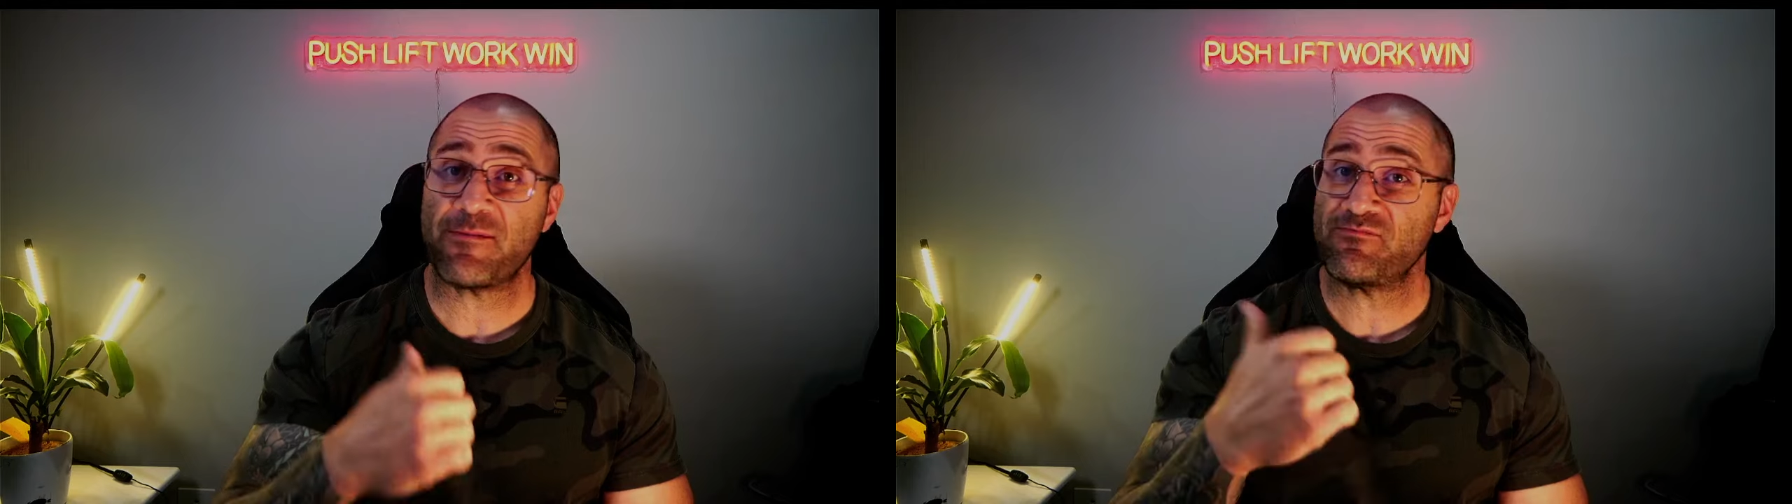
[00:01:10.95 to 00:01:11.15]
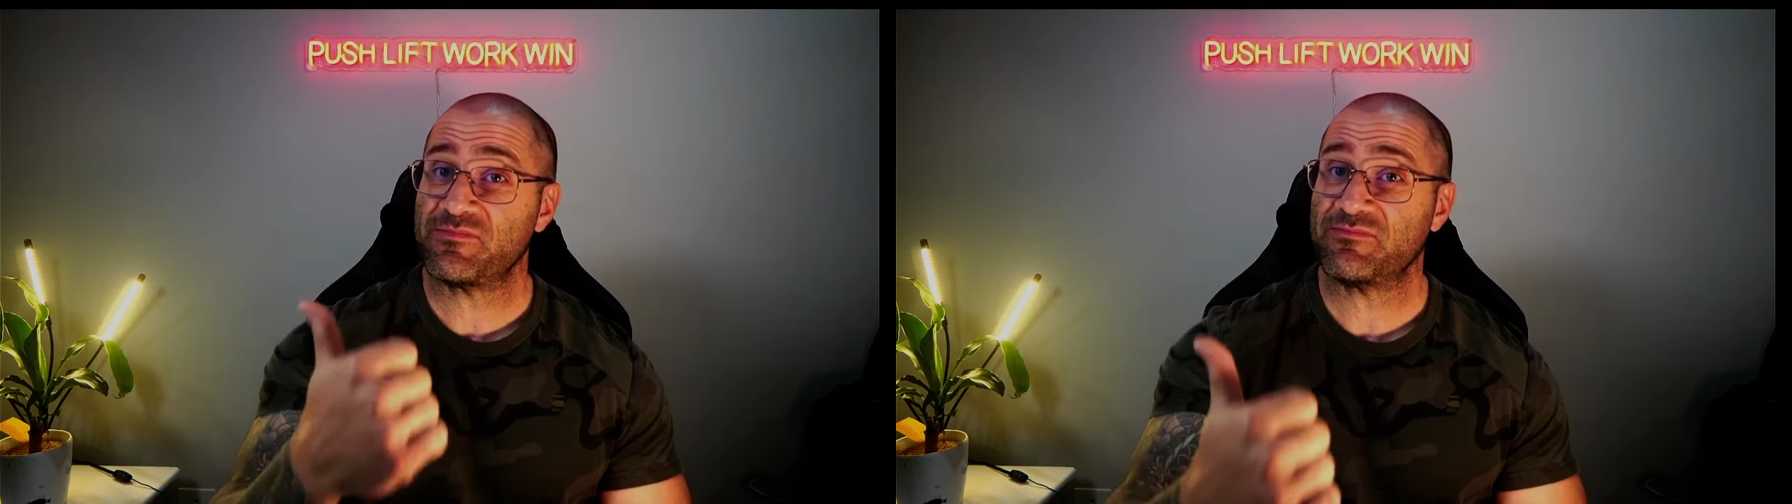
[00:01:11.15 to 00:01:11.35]

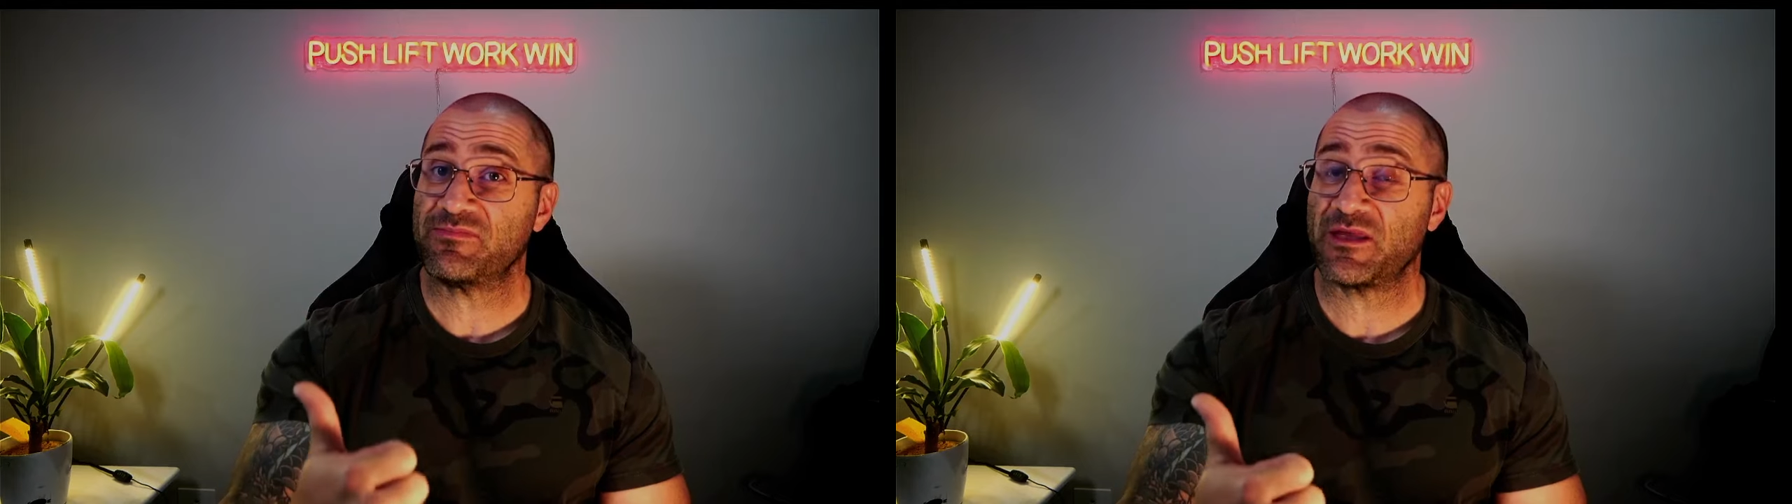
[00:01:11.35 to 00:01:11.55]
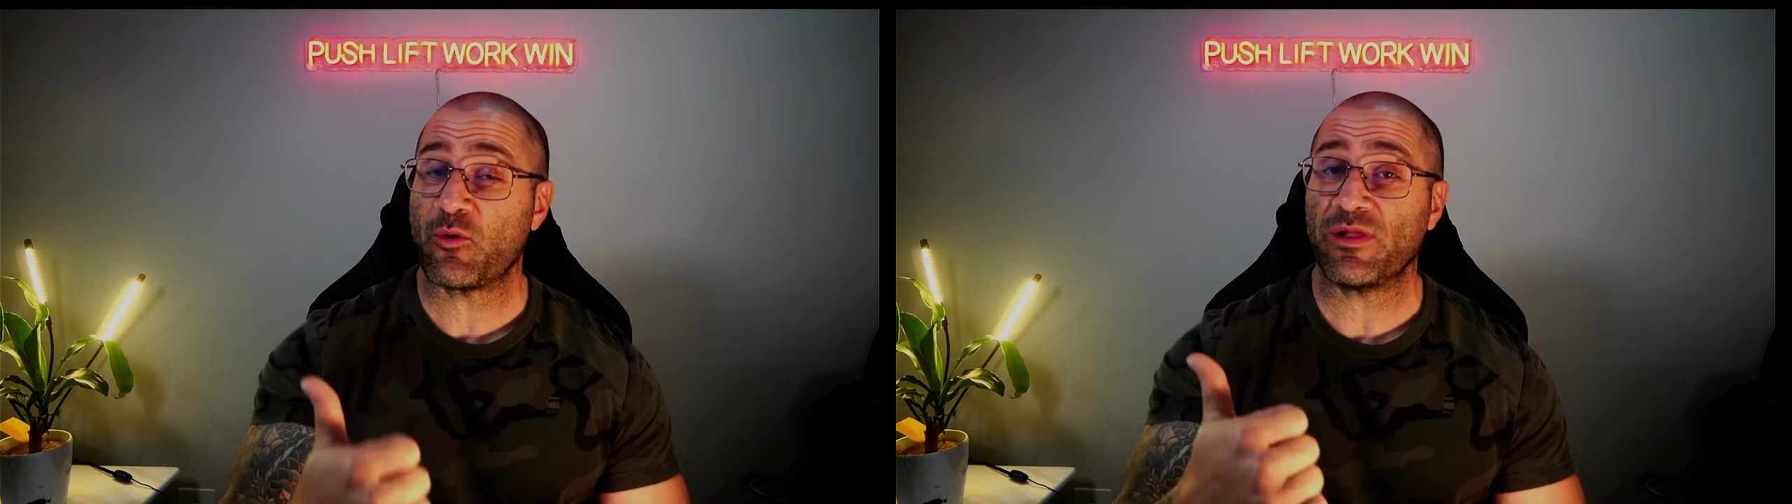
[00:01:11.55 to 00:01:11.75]
the
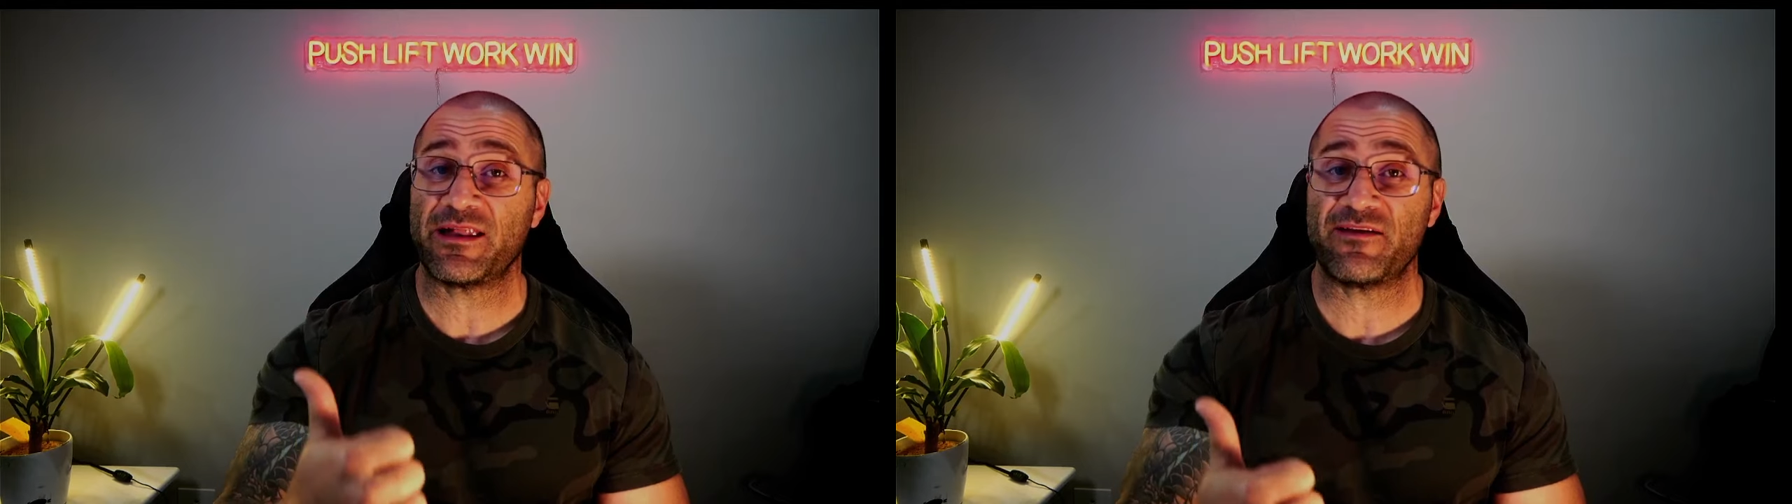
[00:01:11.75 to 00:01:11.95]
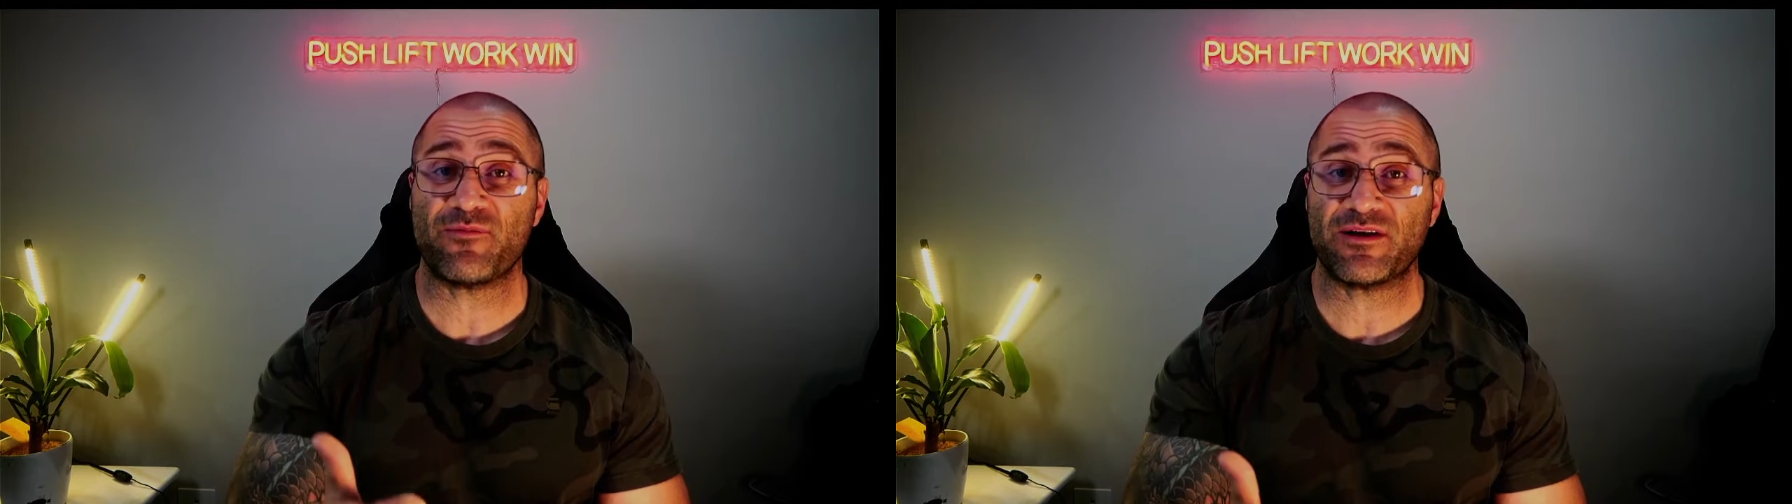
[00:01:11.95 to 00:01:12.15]
quality of my
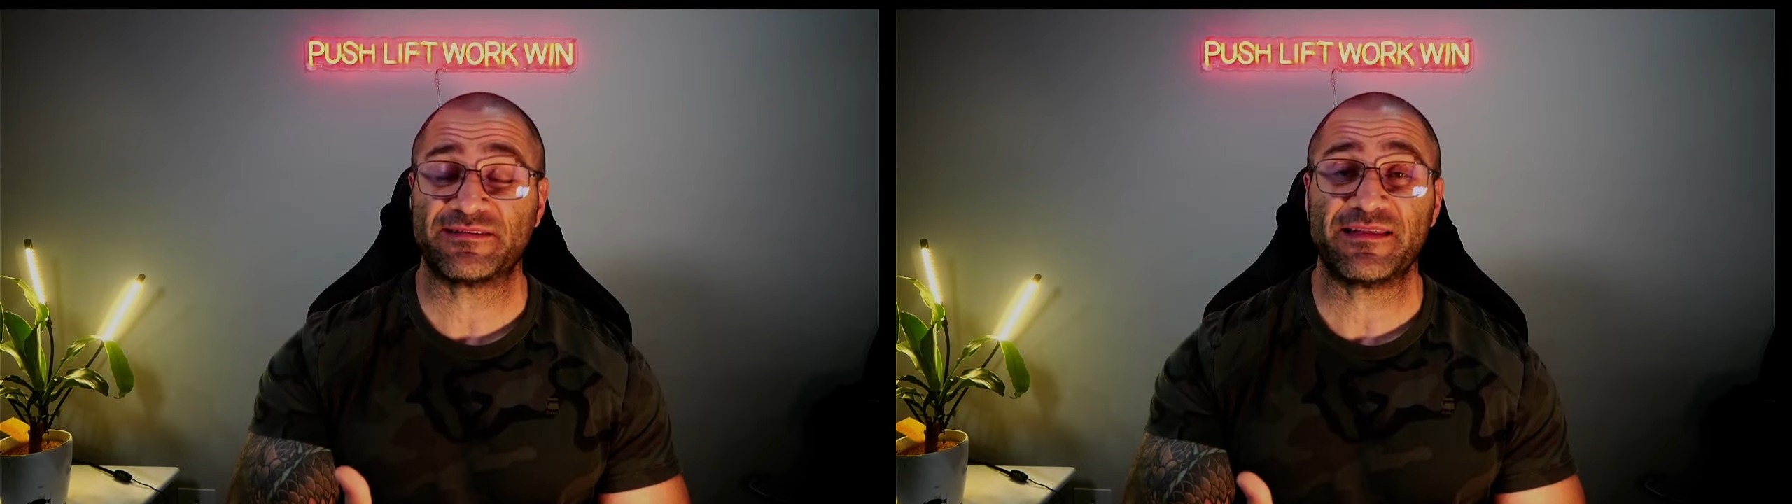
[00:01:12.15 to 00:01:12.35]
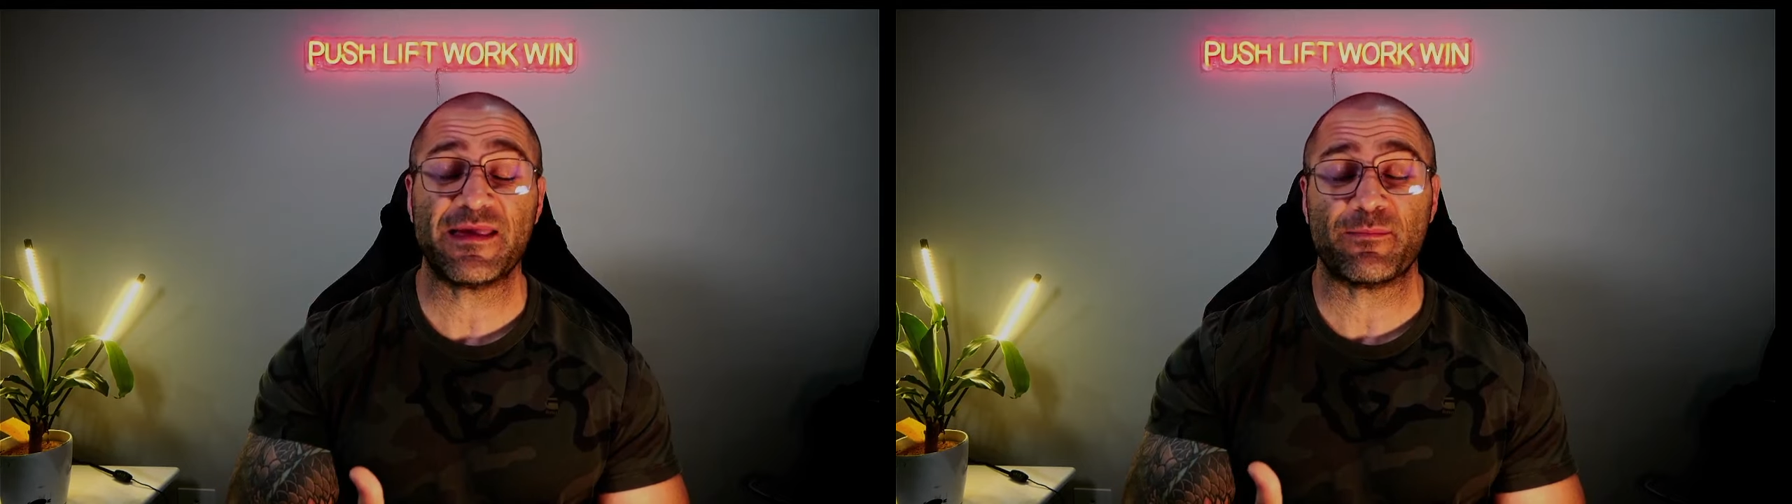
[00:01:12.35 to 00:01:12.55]
sleep,